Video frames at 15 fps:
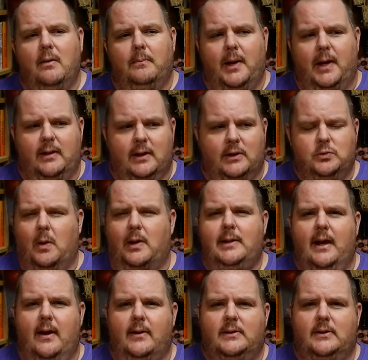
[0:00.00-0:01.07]
But there's one
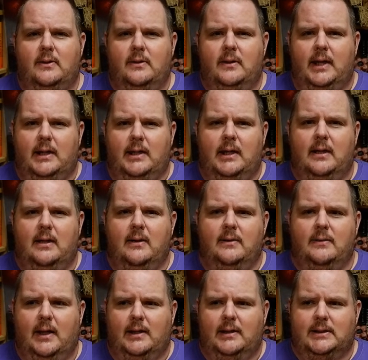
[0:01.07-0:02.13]
character in here
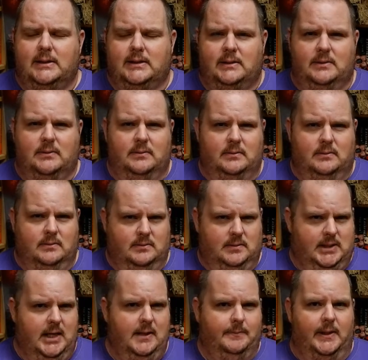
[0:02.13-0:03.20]
that is
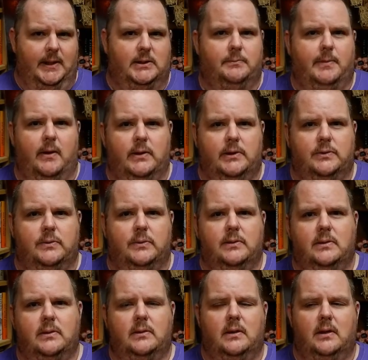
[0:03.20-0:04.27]
deeply spiritual.
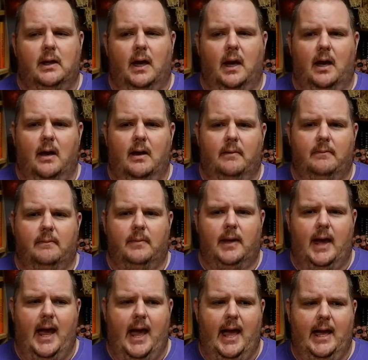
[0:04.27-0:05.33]
Um,
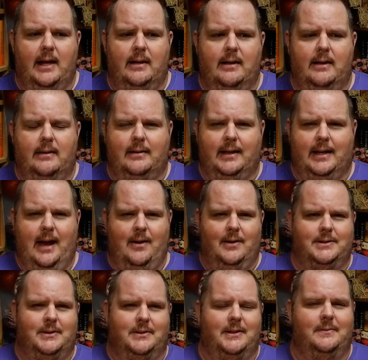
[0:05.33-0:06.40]
and the
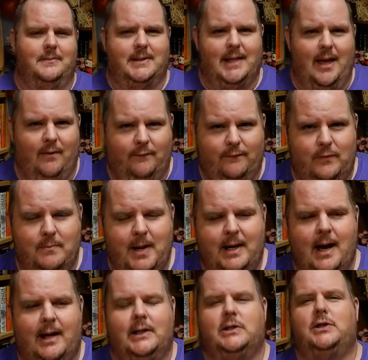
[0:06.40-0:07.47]
character himself, you may
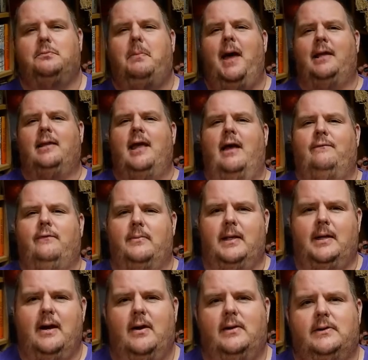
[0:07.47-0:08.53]
not expect that from the
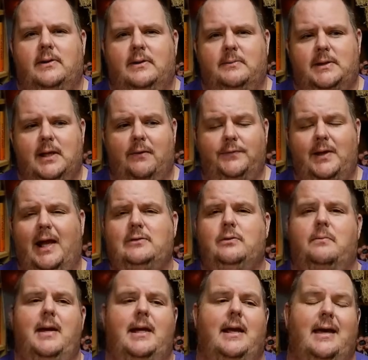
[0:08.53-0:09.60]
character himself, and that's
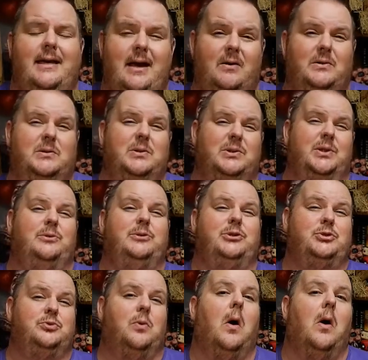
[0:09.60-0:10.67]
what made that character so
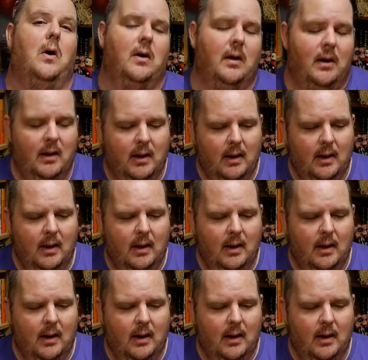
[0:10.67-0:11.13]
strong.